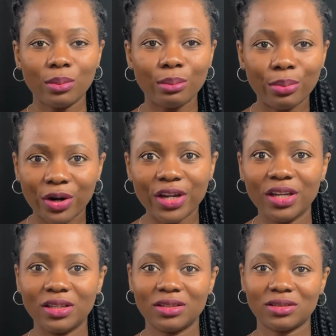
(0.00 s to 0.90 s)

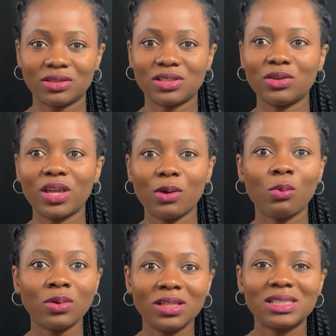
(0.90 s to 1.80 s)
burning to say, okay,
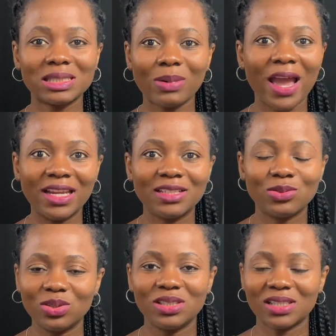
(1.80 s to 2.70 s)
this is why I need
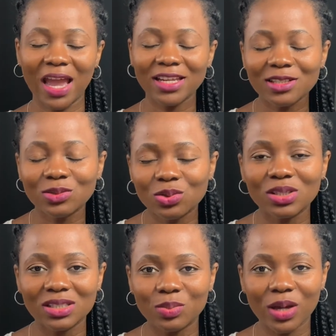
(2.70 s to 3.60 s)
to do this. I need to do
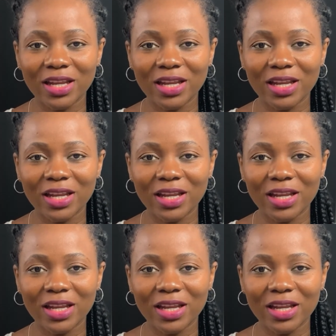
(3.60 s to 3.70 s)
it.